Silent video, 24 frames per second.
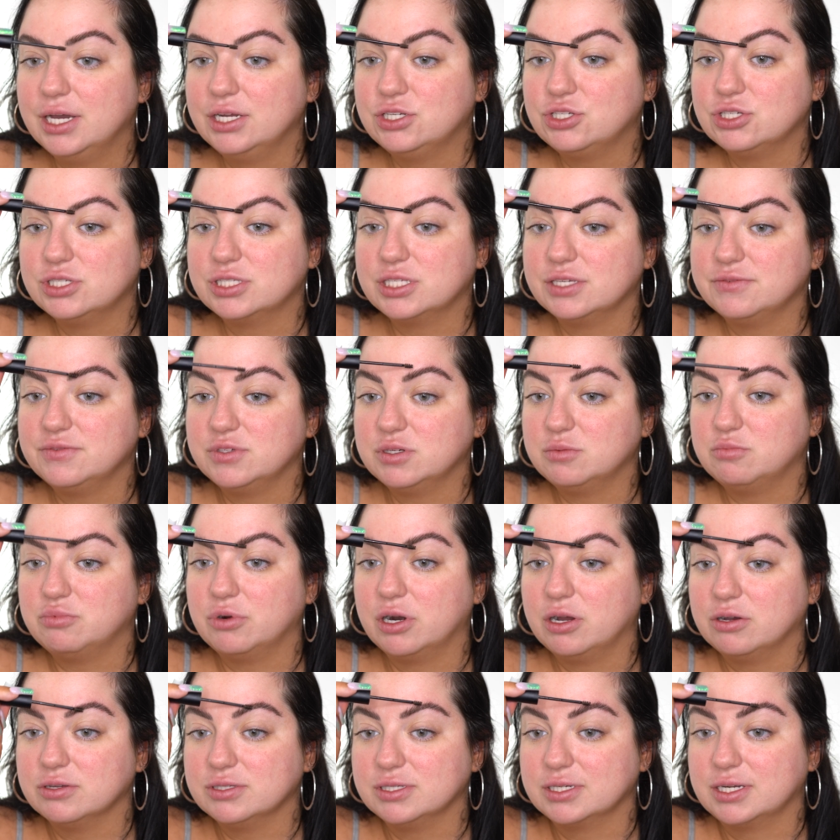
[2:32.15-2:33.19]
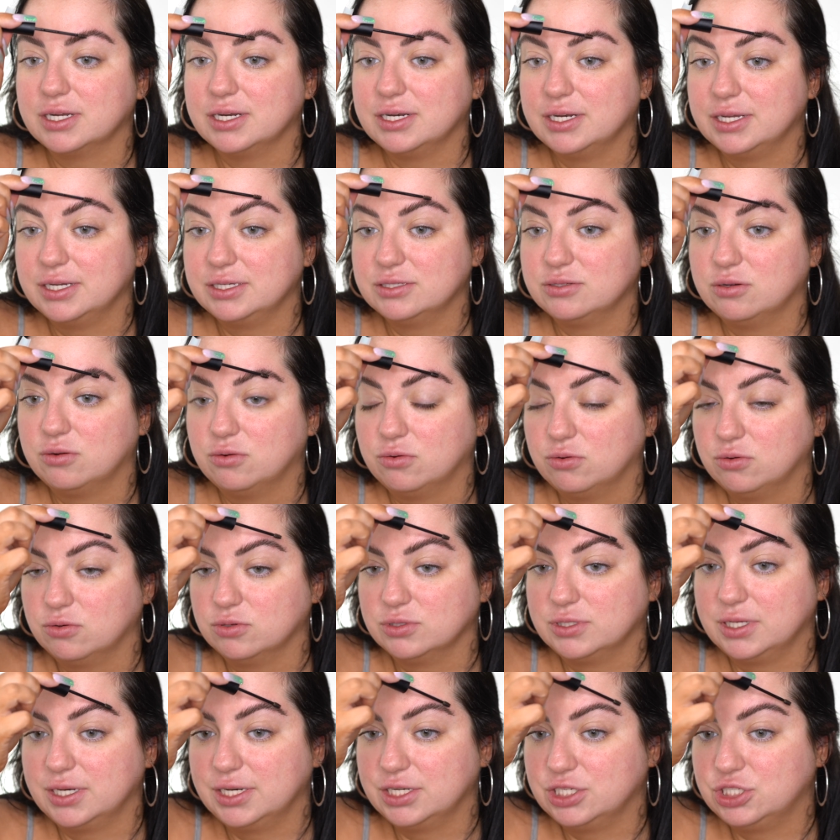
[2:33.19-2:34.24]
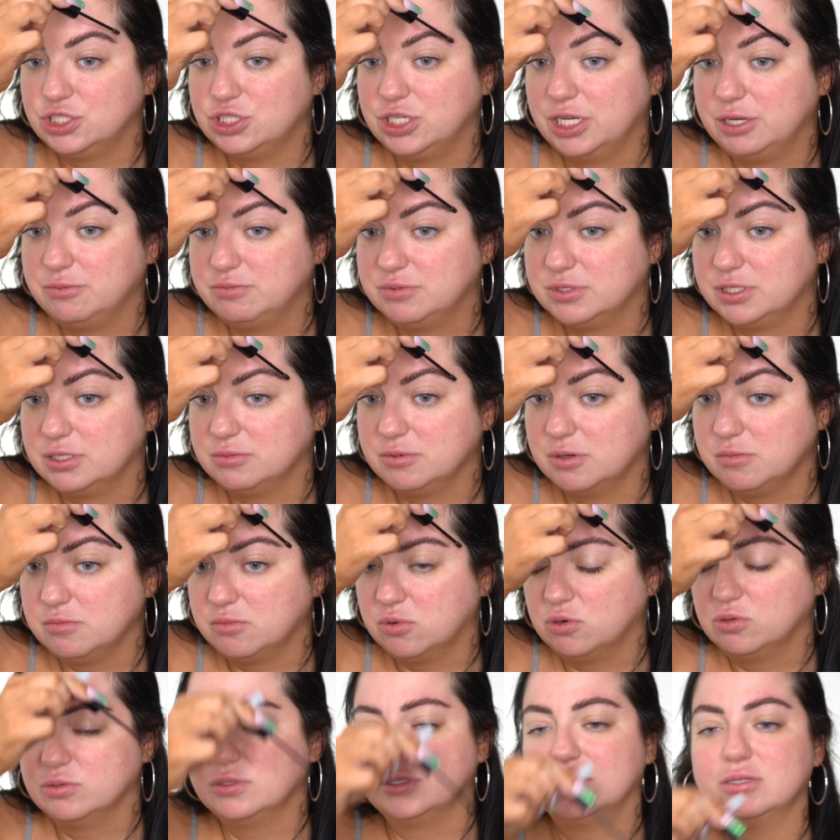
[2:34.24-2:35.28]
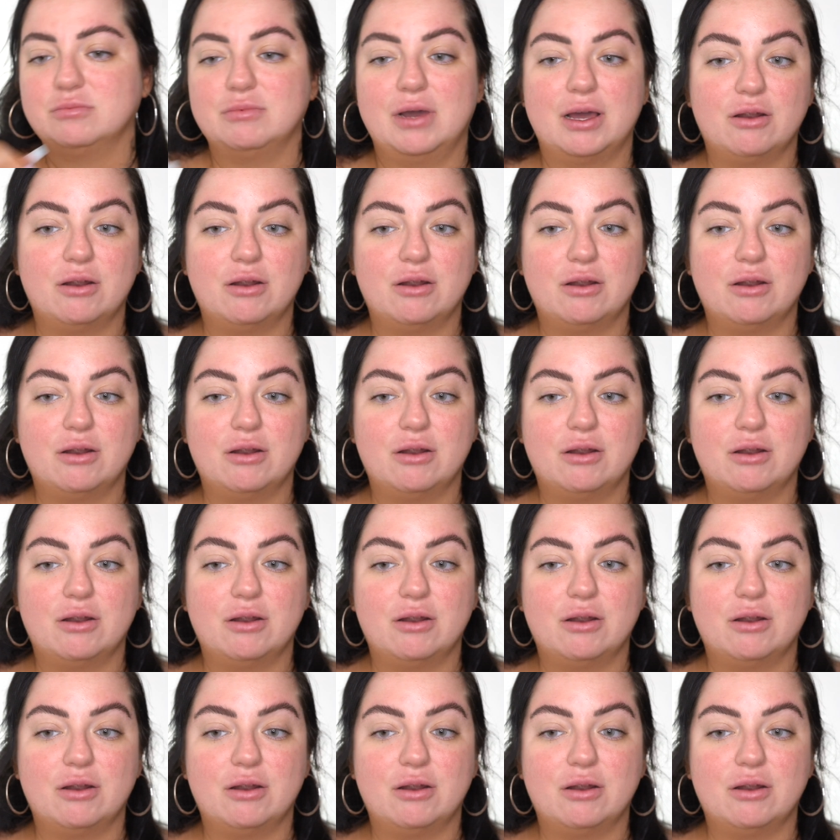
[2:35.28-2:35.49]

It just gives your brows like a nice hold and it shapes them, it molds them.